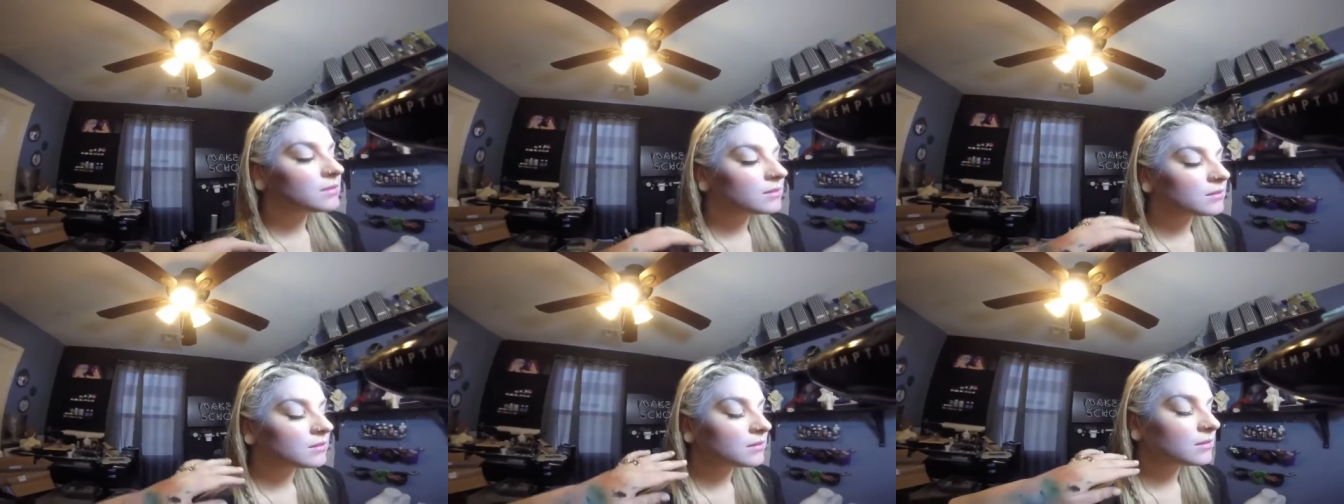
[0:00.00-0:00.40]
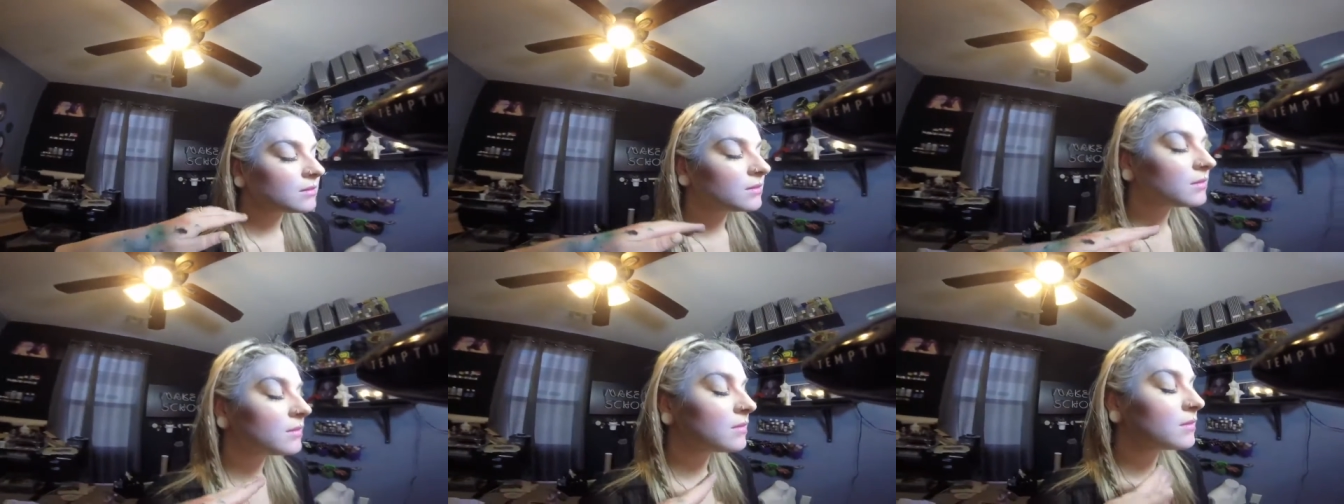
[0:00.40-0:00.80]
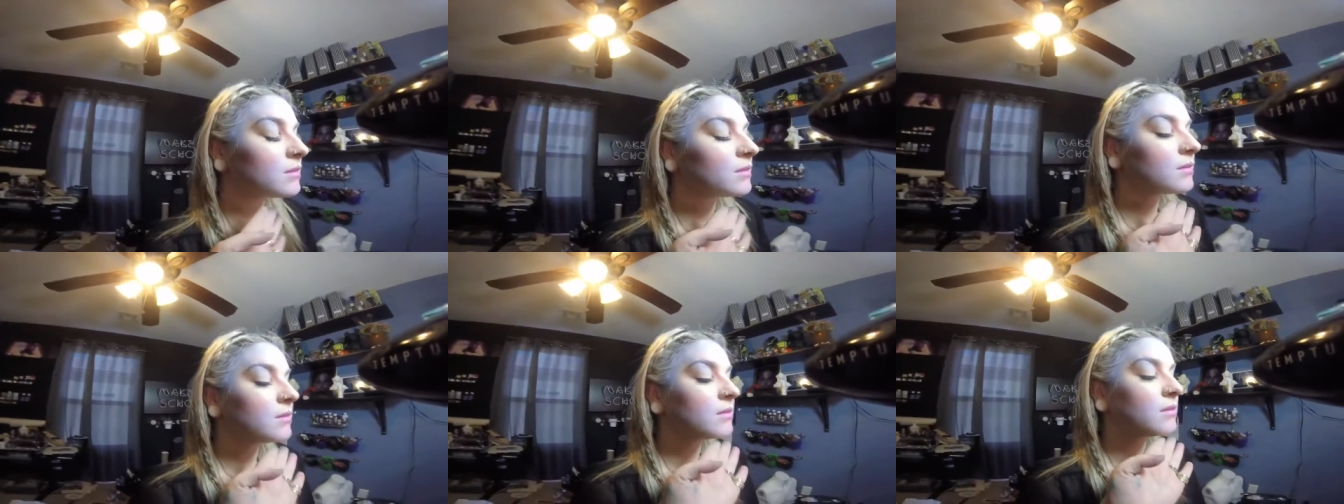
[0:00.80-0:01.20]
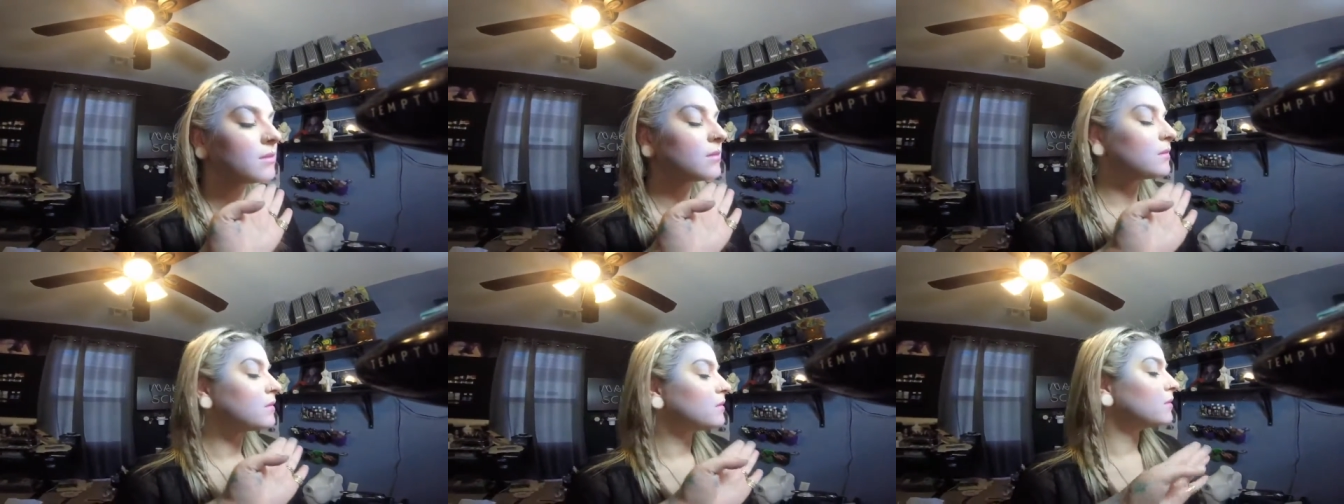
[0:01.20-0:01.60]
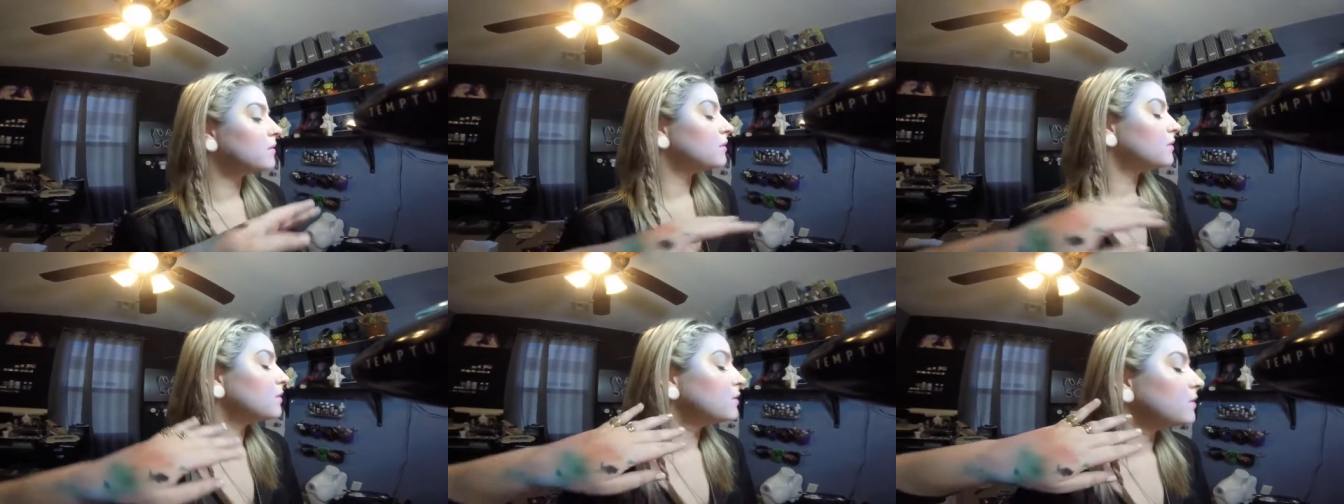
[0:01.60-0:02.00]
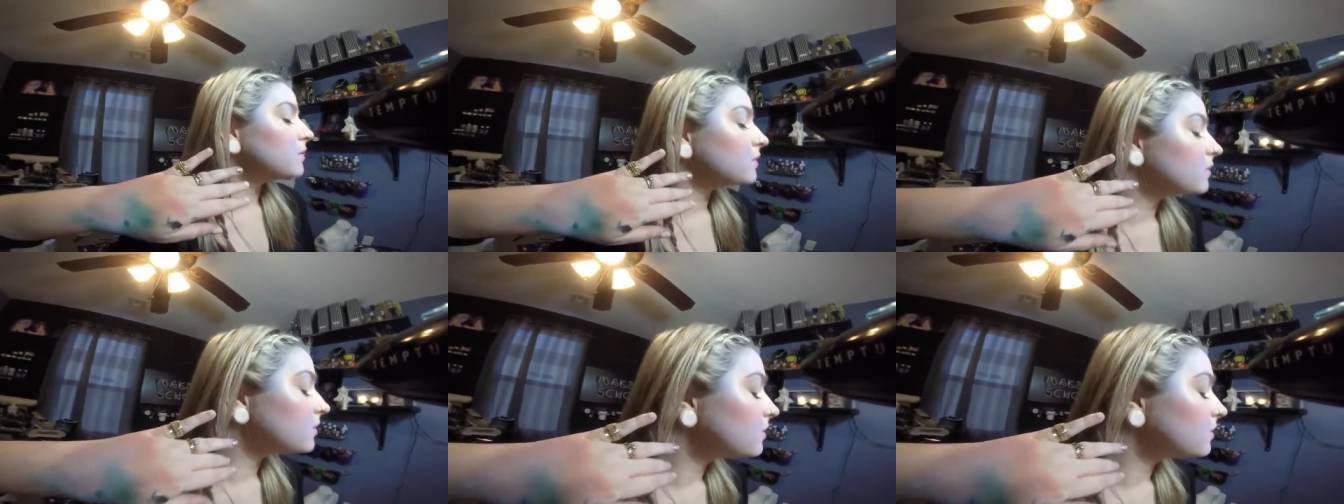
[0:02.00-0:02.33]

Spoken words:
in the top, pop the lid back on,